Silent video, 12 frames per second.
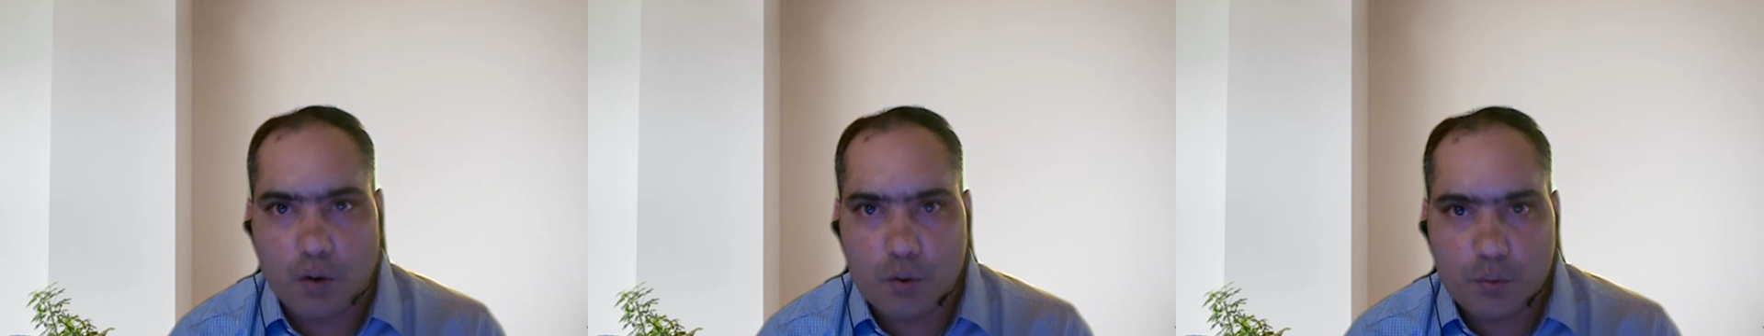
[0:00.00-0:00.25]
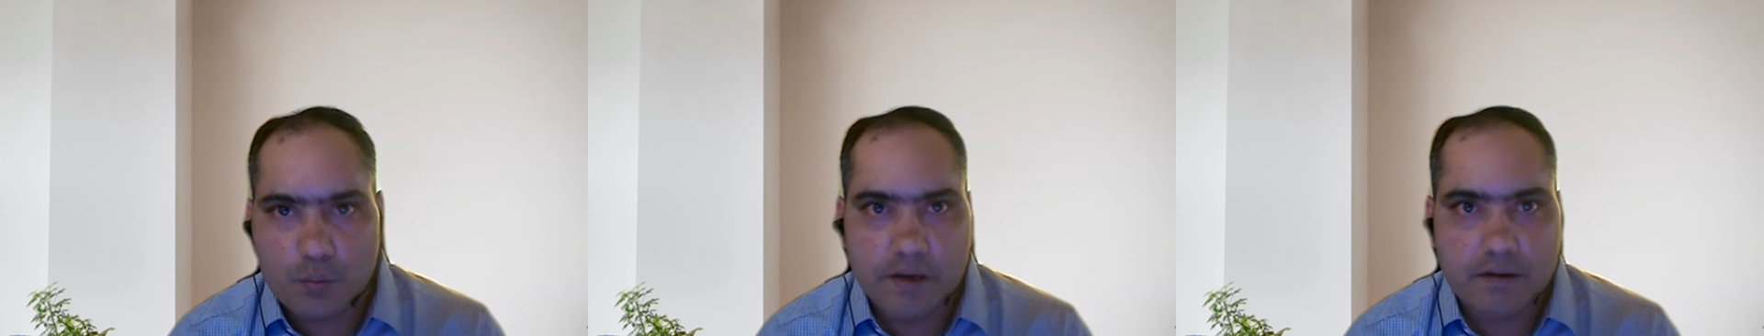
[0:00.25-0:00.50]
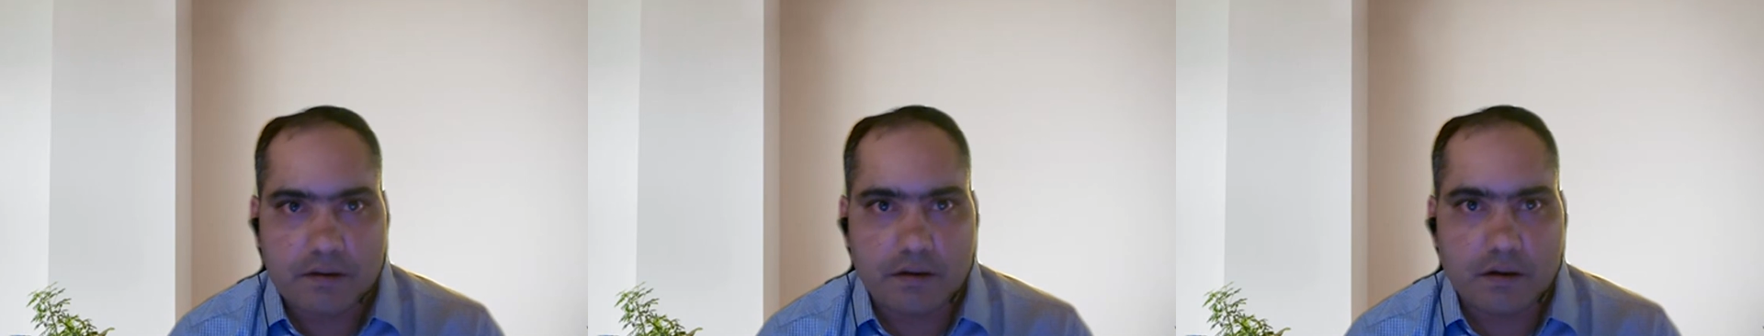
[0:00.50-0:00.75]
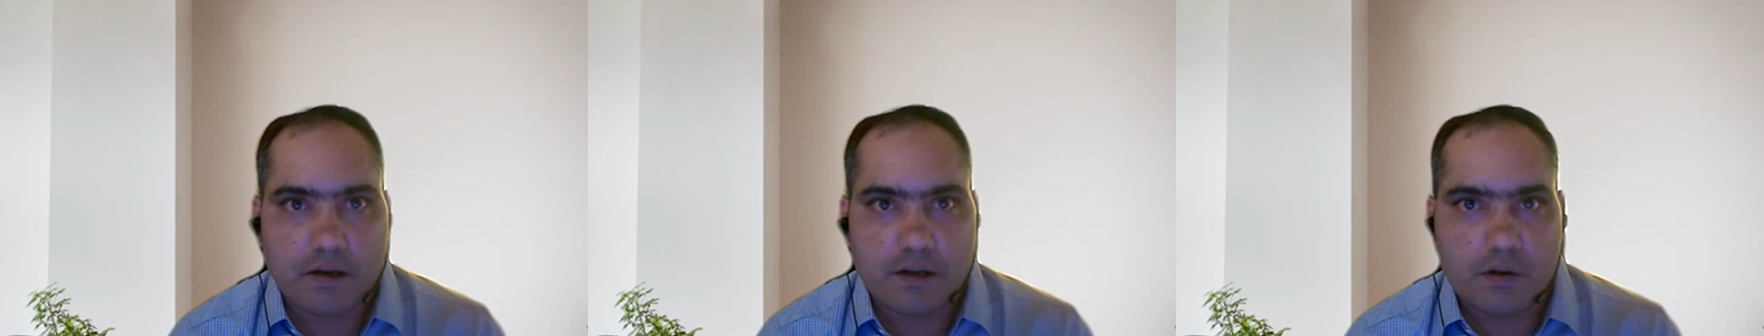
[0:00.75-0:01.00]
how do we
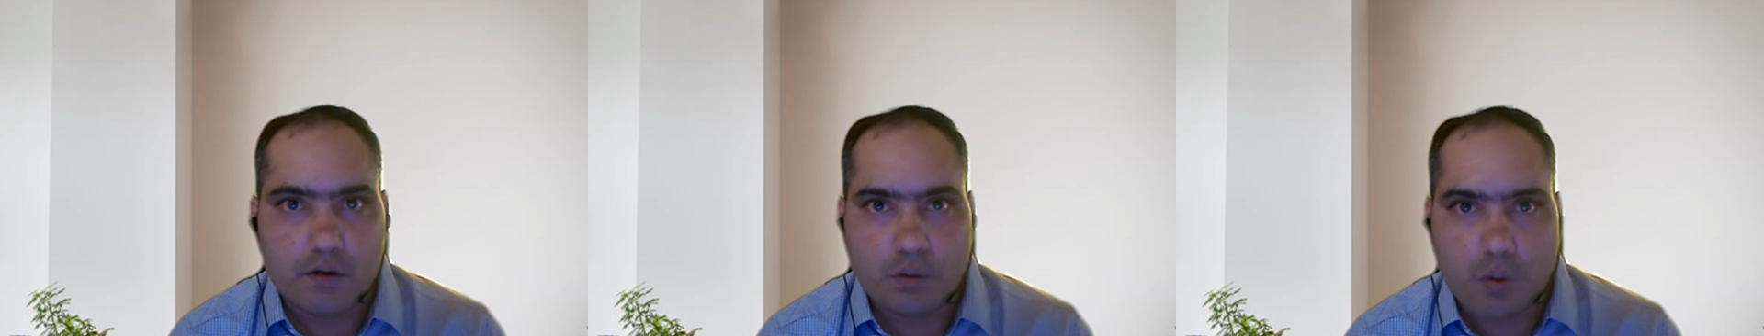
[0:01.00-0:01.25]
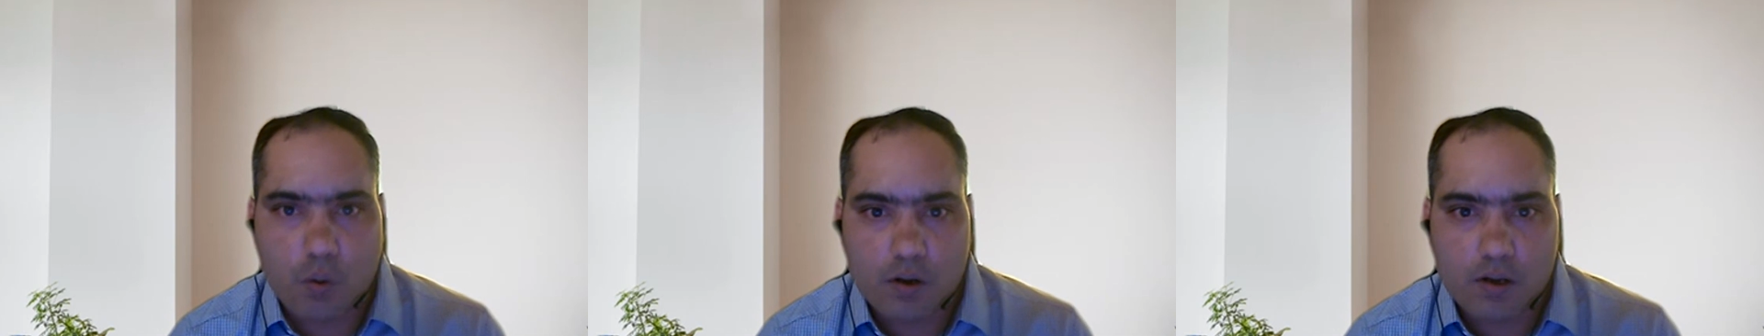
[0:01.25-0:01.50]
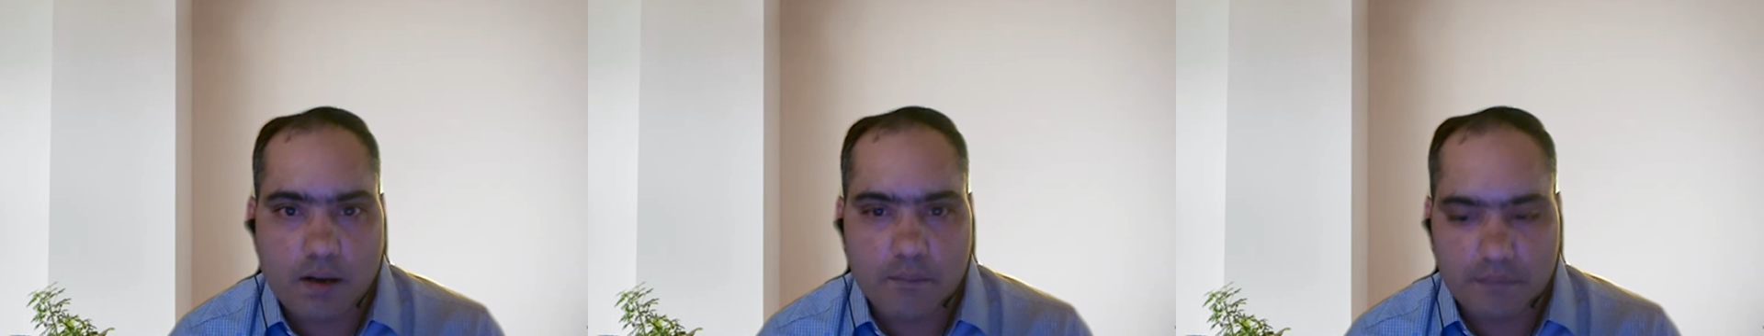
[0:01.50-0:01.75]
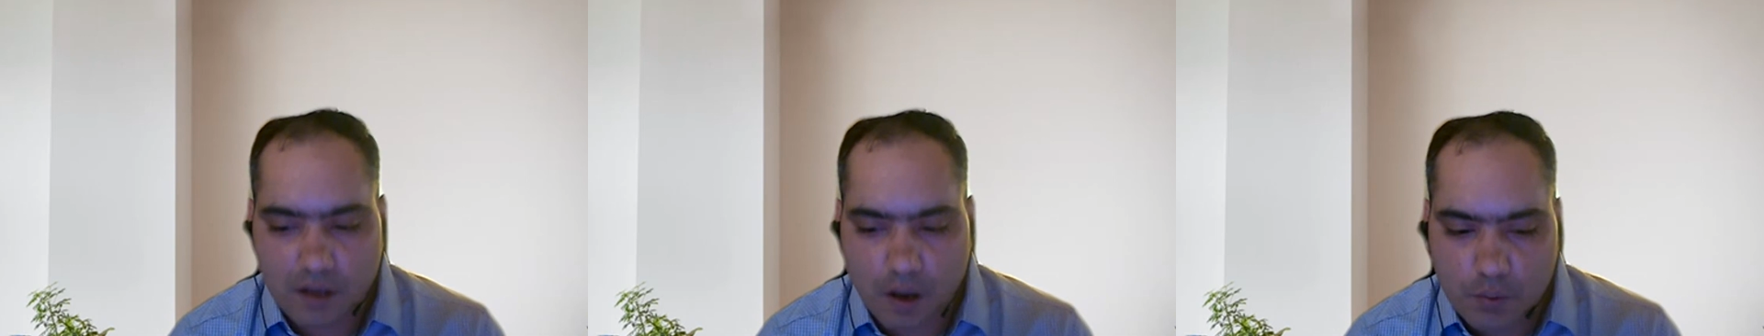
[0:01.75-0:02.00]
overcome that?